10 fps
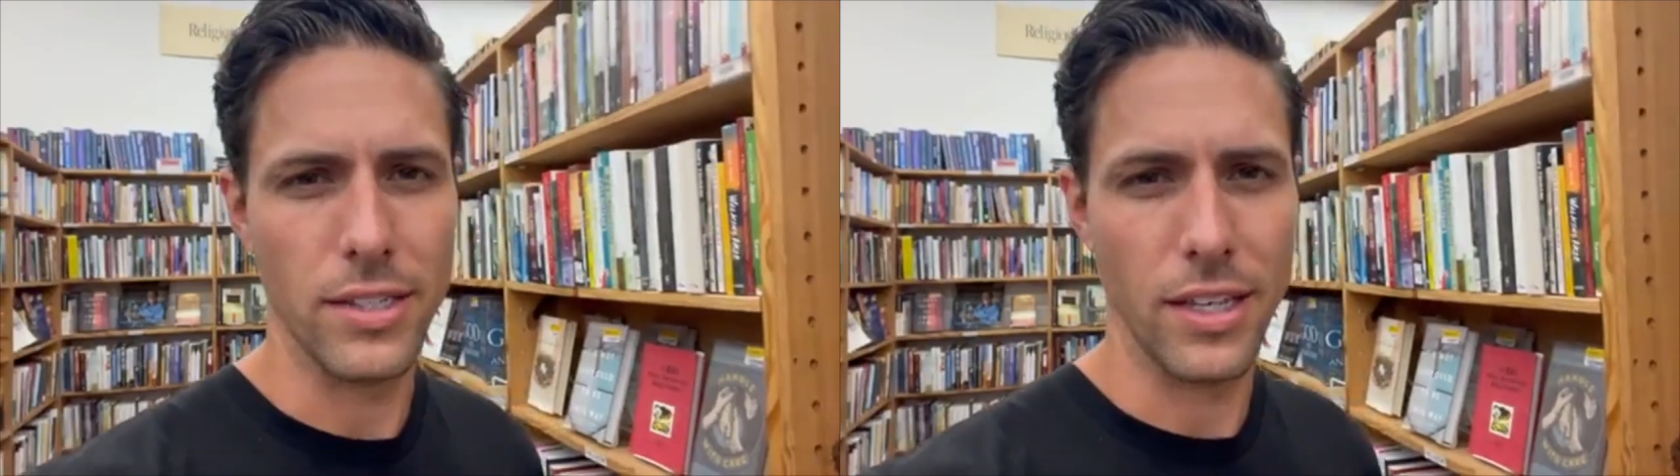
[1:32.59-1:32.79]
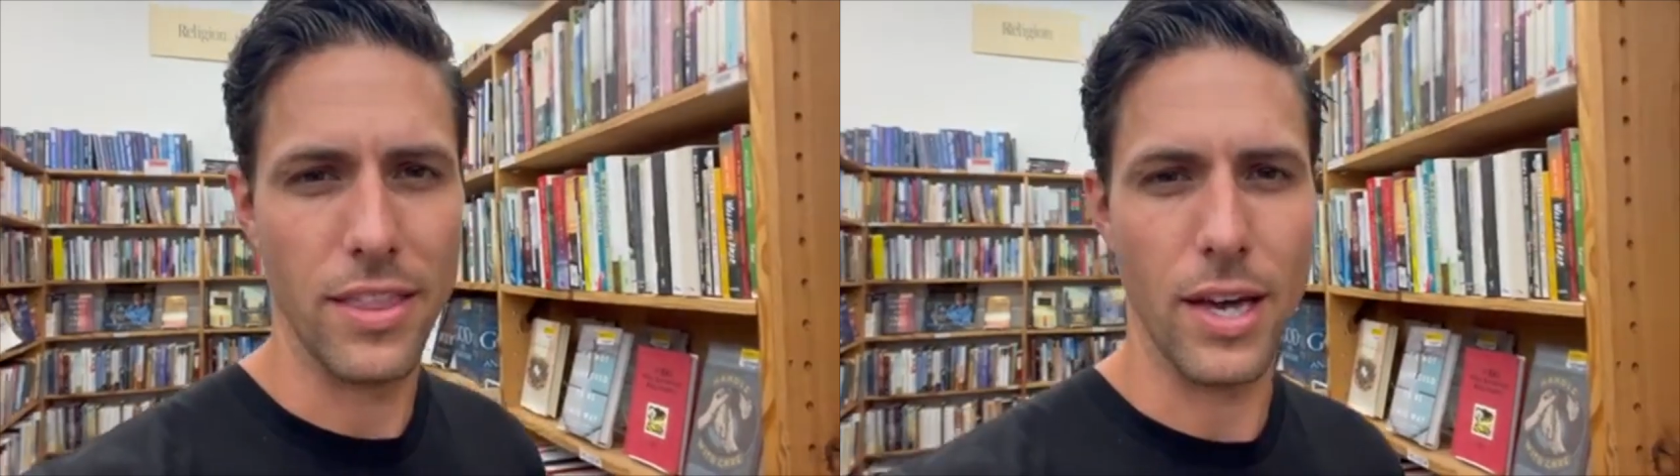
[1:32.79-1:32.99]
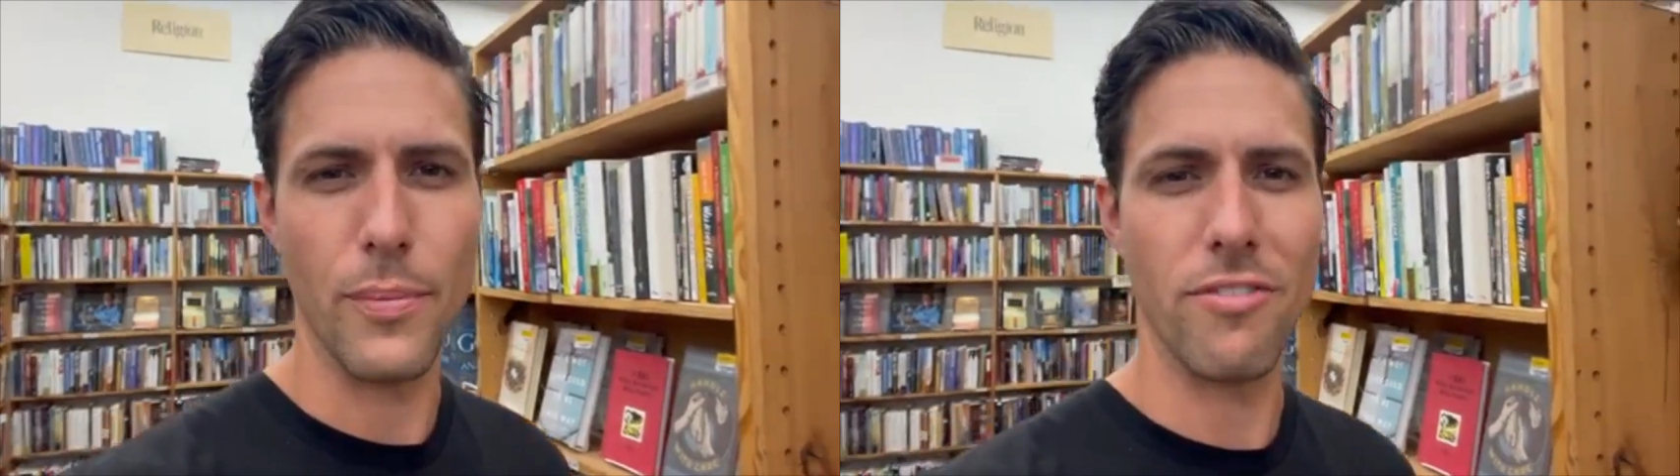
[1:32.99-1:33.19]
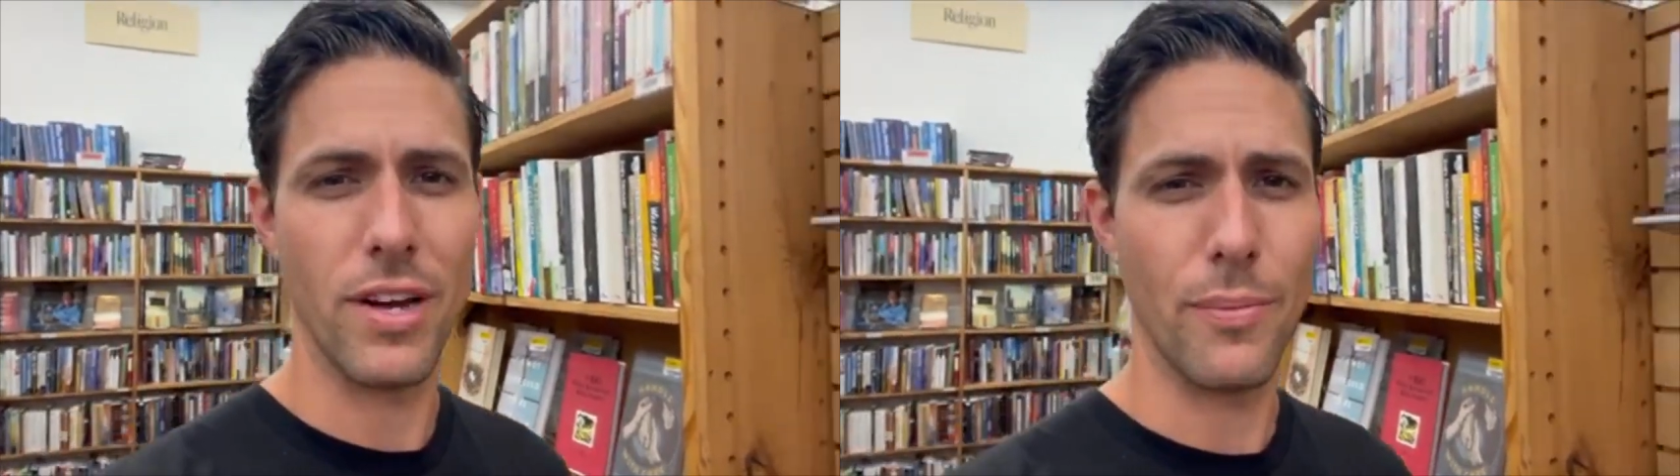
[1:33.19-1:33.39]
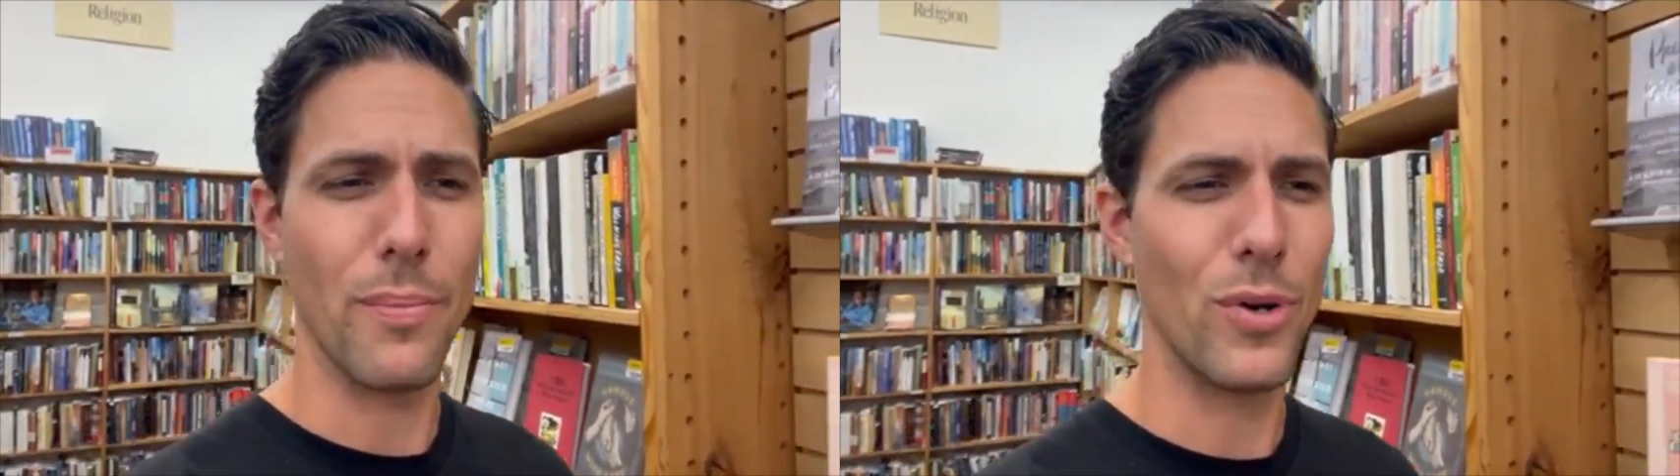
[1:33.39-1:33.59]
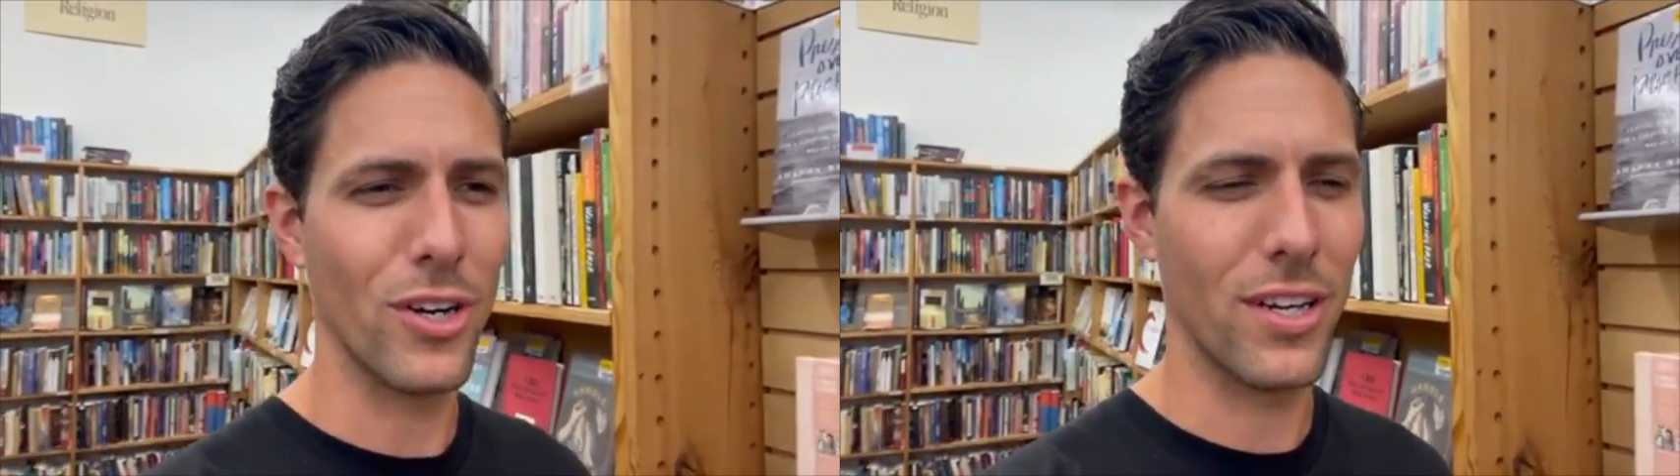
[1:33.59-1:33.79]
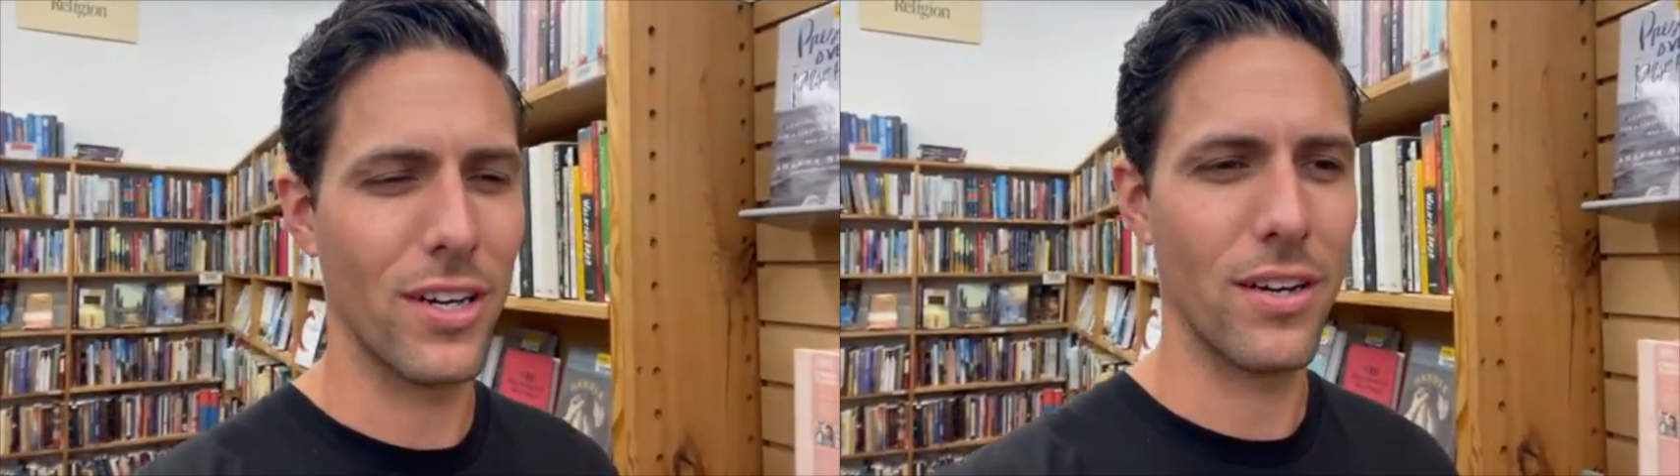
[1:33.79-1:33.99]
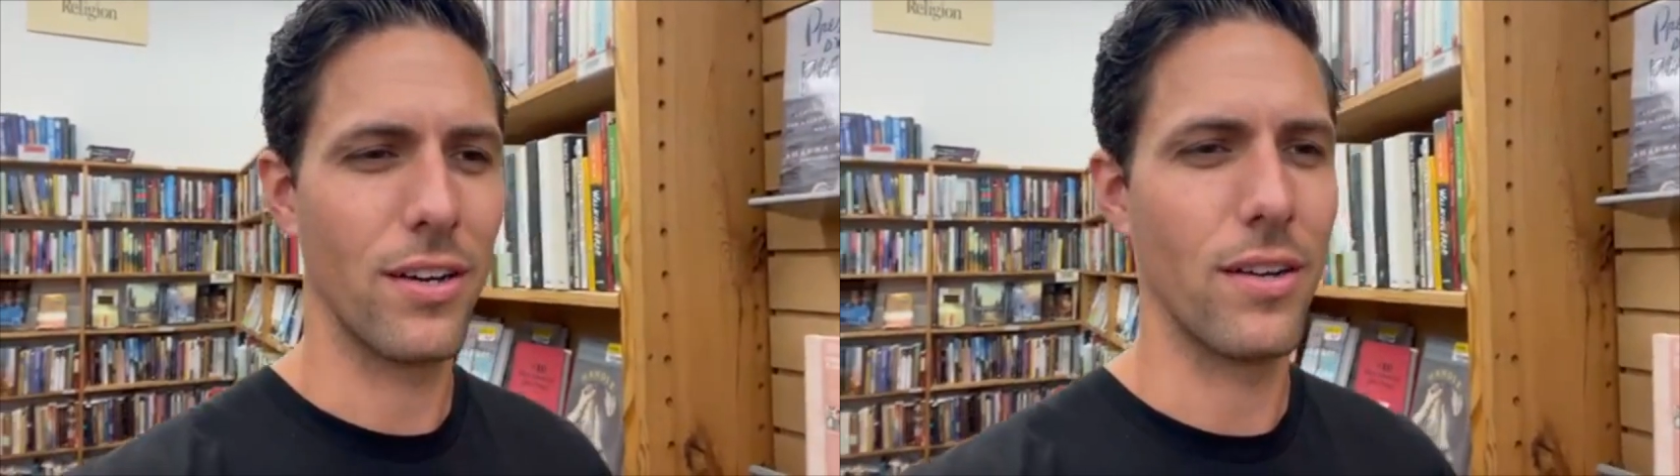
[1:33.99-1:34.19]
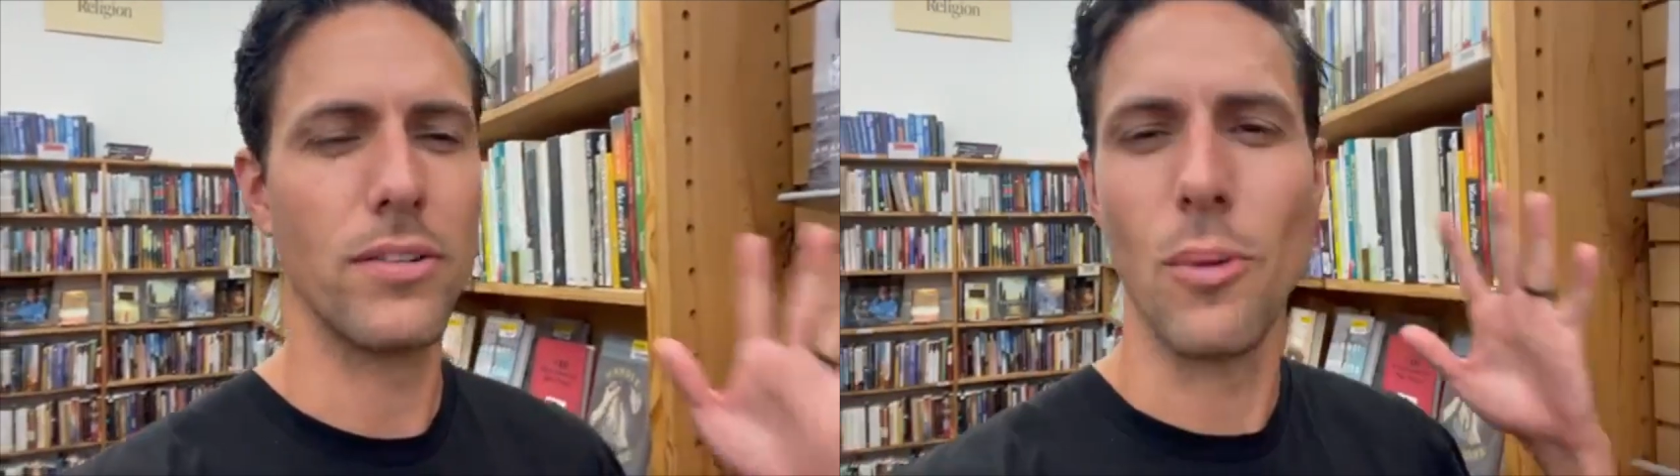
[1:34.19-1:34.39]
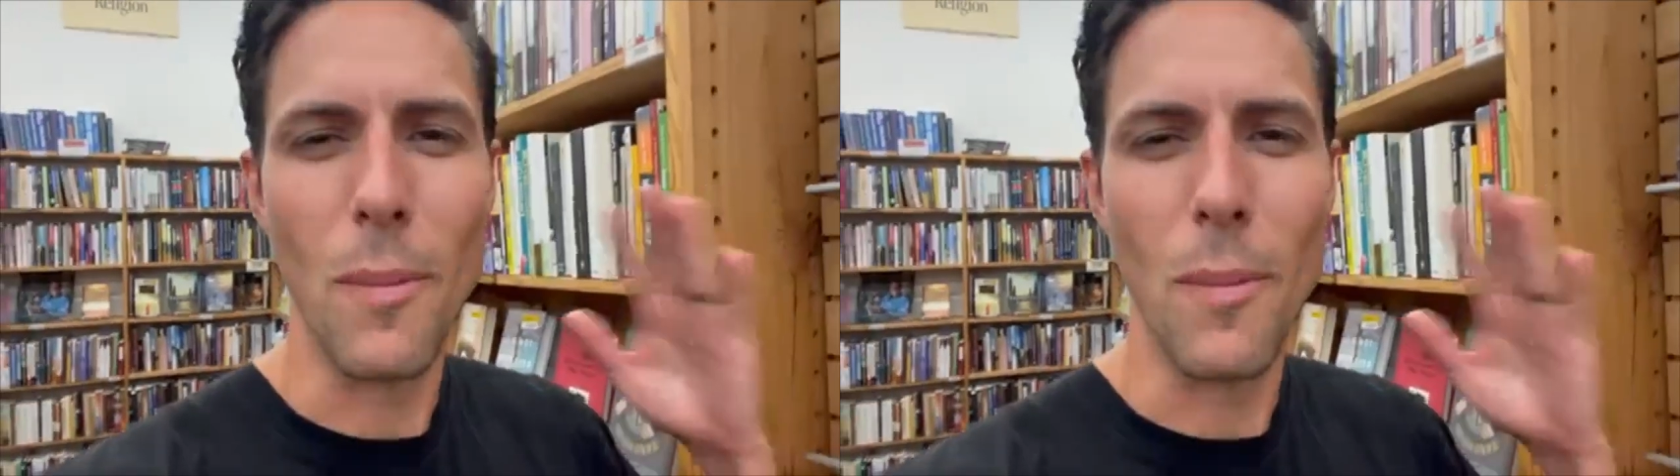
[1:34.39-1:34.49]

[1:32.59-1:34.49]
I think I may have found my book to